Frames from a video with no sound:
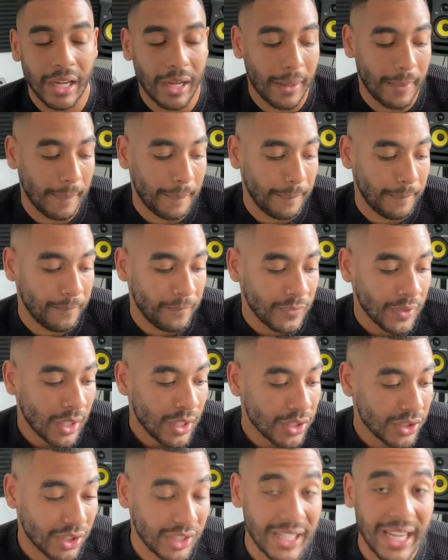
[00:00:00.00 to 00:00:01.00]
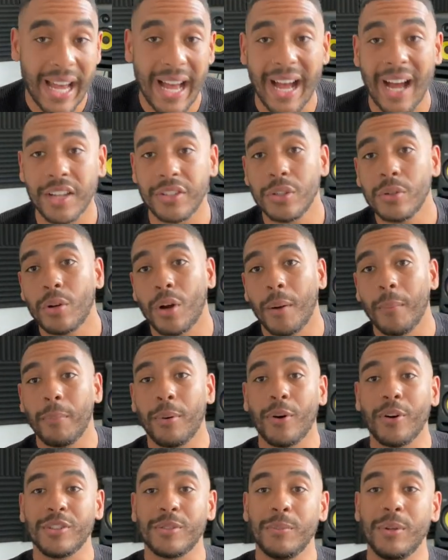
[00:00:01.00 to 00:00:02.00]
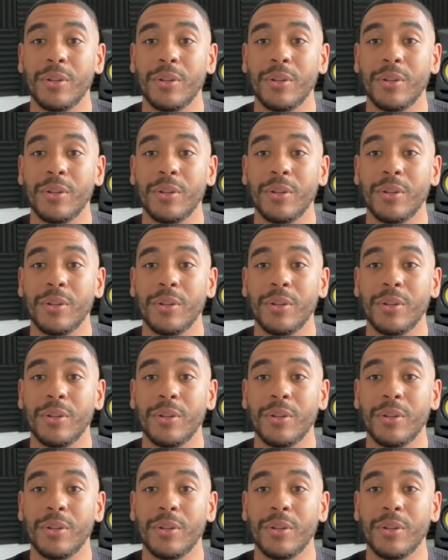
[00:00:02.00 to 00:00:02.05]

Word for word: Um, so yeah, I do compose